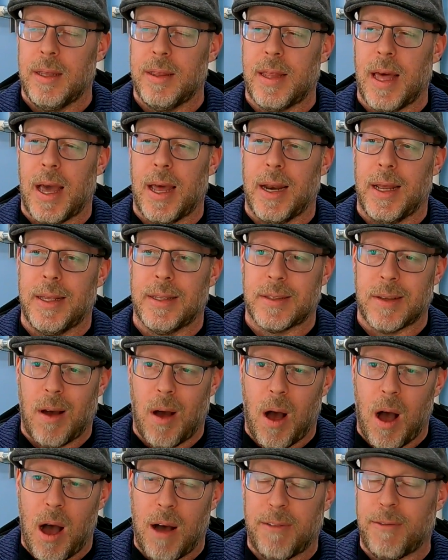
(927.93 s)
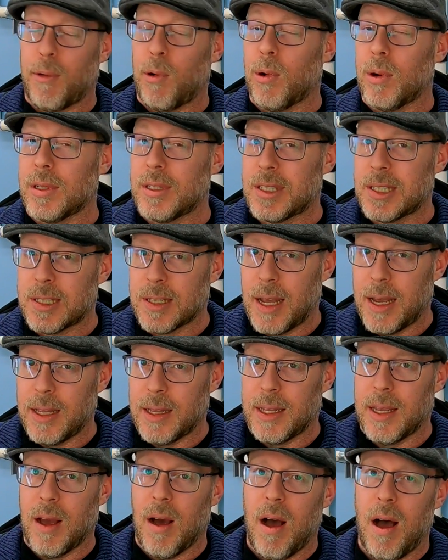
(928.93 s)
that is off or
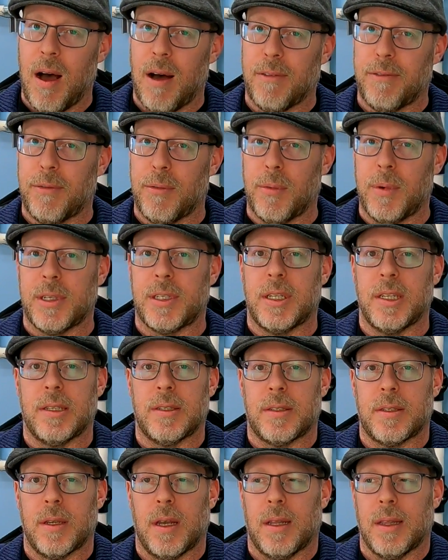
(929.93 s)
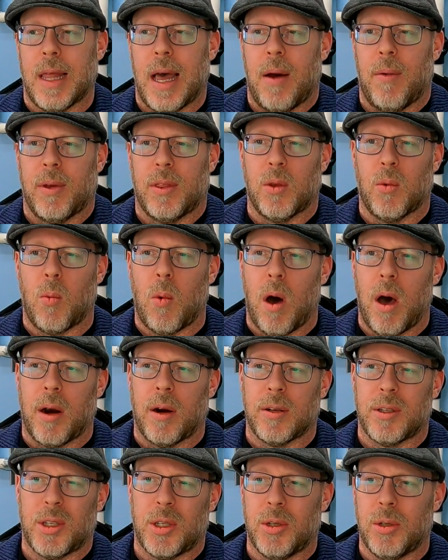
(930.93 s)
slightly off, which is allowing the
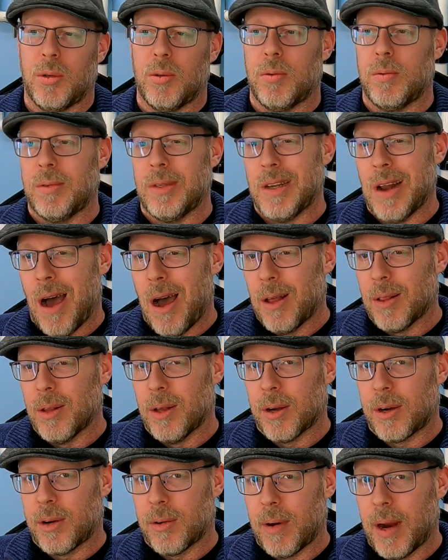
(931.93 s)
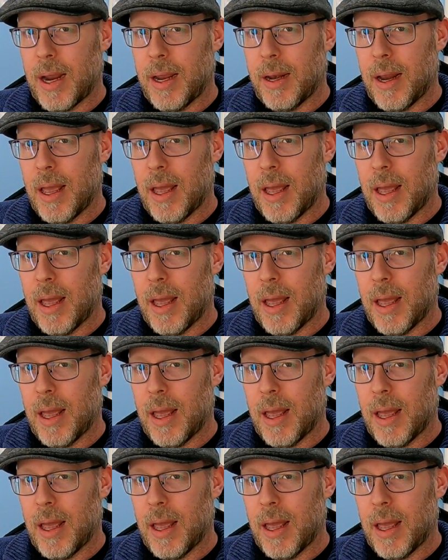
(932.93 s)
water to not look great.